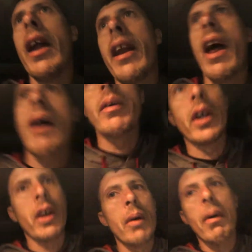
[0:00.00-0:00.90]
I'm
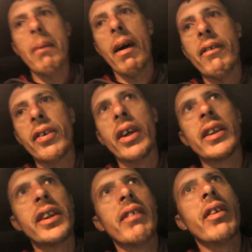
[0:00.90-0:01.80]
gonna go by my
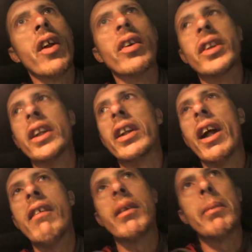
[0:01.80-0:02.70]
friends, even though it's
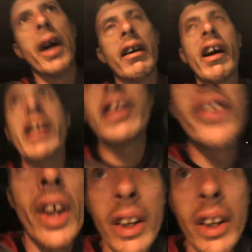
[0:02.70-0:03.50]
eleven. But I ran into